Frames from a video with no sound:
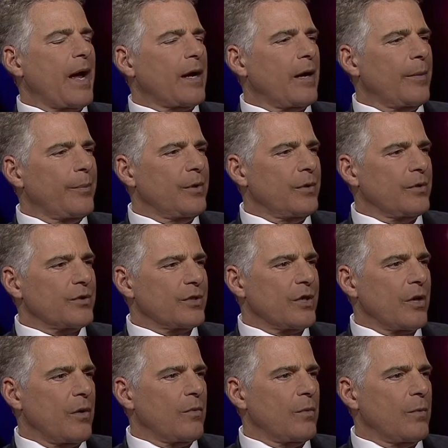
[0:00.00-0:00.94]
a couple years
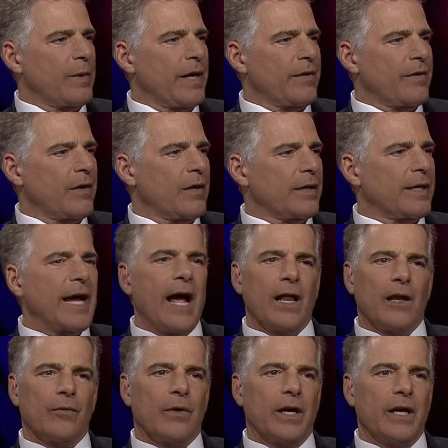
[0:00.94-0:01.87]
ago, we had the
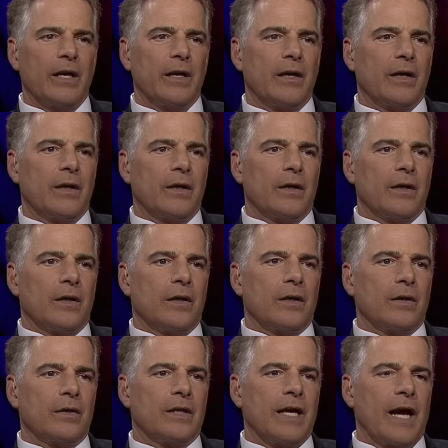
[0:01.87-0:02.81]
gala, right? Yeah,
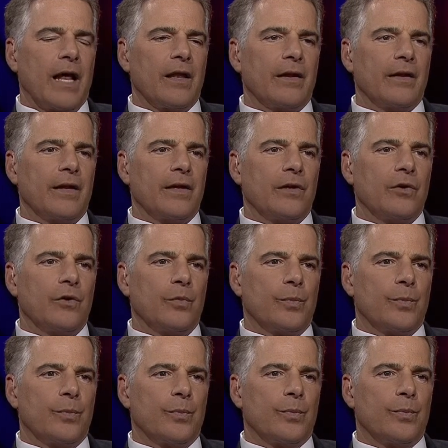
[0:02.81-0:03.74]
yeah. gala that you
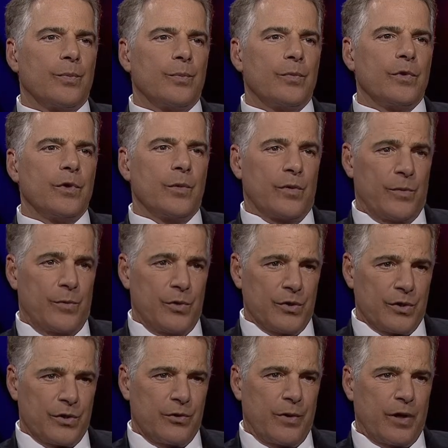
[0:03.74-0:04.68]
you were the
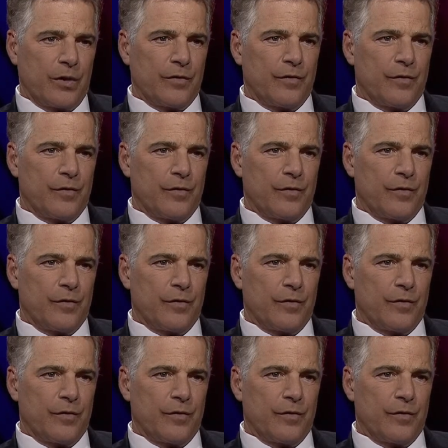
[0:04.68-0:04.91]
music director